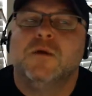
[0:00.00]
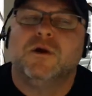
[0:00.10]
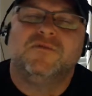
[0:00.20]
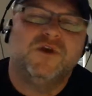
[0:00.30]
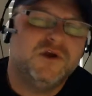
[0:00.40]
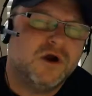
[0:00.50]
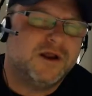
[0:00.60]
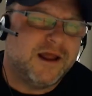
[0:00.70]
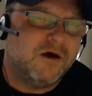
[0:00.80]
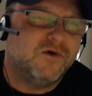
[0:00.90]
but if you're young
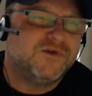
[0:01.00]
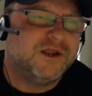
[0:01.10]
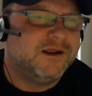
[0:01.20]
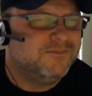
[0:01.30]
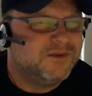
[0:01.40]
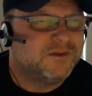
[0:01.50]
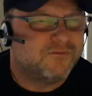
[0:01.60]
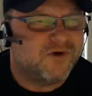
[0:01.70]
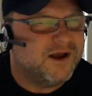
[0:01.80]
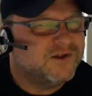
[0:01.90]
and healthy, the
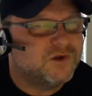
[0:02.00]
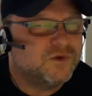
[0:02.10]
price is